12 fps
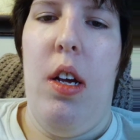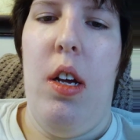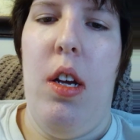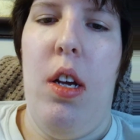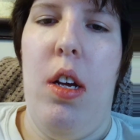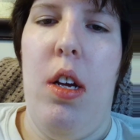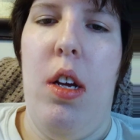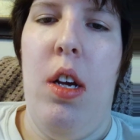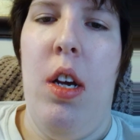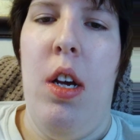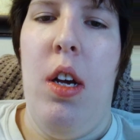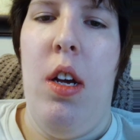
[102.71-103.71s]

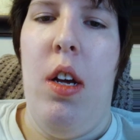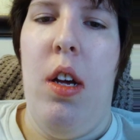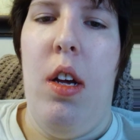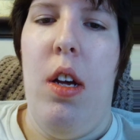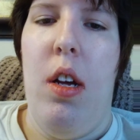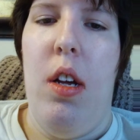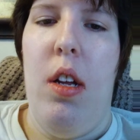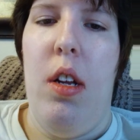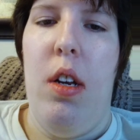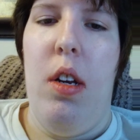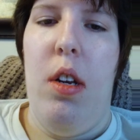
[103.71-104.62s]
Nothing is said.